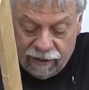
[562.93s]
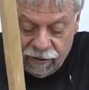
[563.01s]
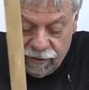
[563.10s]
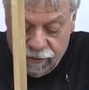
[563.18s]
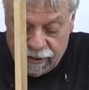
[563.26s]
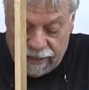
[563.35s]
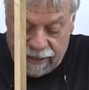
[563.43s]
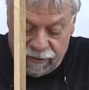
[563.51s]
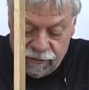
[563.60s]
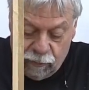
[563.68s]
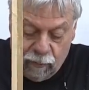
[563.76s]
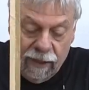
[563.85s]
I can do that
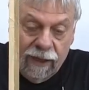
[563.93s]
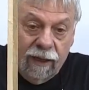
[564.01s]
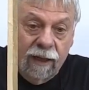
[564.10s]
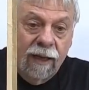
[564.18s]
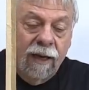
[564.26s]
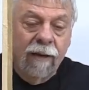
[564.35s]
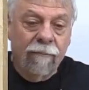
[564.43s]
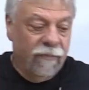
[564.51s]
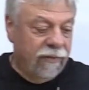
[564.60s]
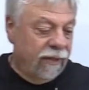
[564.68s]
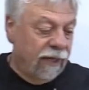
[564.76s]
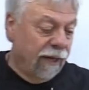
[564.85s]
as well.
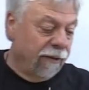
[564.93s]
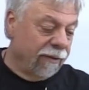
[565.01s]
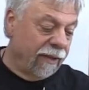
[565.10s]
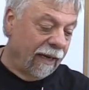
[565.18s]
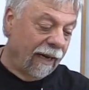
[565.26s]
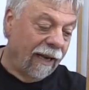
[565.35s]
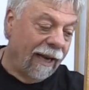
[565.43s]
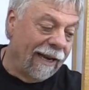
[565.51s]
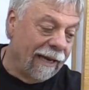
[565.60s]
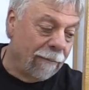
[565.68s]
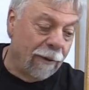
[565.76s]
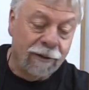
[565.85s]
The other thing I
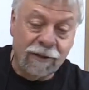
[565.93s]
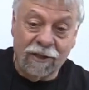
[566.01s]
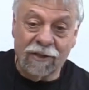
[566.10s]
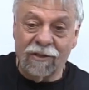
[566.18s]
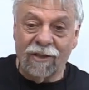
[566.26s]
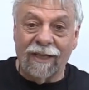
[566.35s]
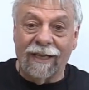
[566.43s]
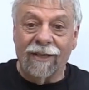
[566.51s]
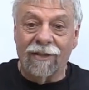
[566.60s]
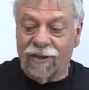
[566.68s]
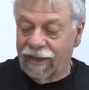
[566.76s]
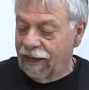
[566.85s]
like about this
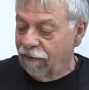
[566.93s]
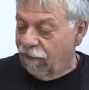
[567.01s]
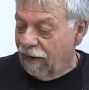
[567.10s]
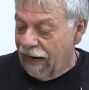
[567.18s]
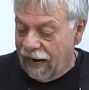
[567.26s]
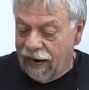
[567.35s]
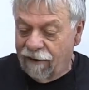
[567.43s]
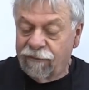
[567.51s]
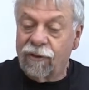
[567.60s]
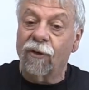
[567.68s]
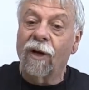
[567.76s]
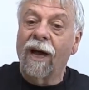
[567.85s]
is if I
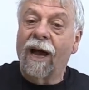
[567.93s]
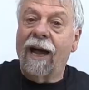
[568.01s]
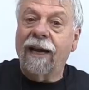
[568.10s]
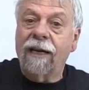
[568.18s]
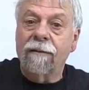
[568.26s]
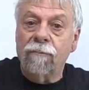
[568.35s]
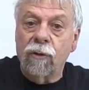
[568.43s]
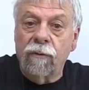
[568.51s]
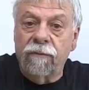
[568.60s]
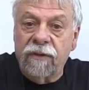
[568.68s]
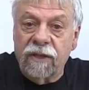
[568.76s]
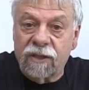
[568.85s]
have to, I can
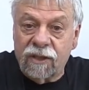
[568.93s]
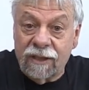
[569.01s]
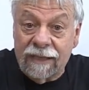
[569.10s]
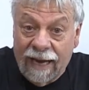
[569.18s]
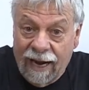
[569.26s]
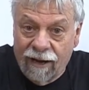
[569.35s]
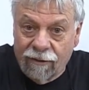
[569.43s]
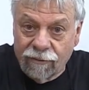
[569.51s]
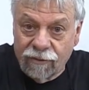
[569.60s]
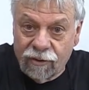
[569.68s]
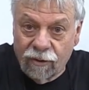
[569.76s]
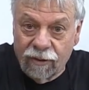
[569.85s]
move this
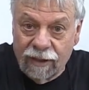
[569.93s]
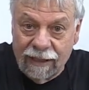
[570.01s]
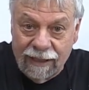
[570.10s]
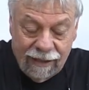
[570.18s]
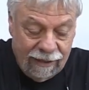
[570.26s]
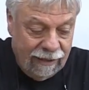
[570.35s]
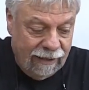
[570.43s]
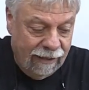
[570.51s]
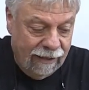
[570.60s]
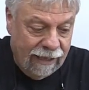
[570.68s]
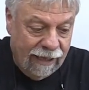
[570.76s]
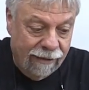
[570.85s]
down so that it
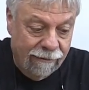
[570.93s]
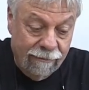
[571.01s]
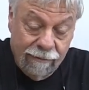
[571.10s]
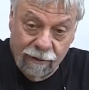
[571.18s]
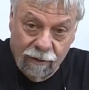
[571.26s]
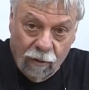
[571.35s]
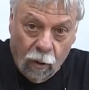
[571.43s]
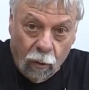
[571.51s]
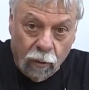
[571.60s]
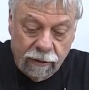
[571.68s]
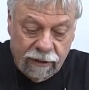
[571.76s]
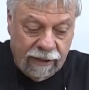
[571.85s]
can
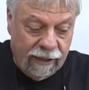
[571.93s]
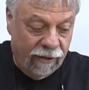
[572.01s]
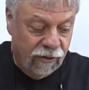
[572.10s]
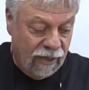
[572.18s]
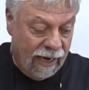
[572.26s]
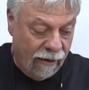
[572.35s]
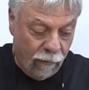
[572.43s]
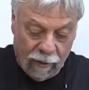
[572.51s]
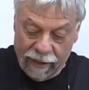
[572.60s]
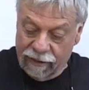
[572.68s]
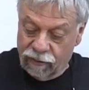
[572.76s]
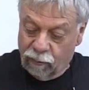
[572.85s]
hold things that
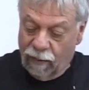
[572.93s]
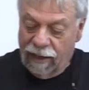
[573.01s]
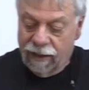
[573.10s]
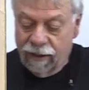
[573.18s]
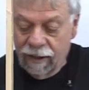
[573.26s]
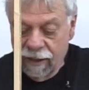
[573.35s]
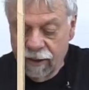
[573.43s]
way as well.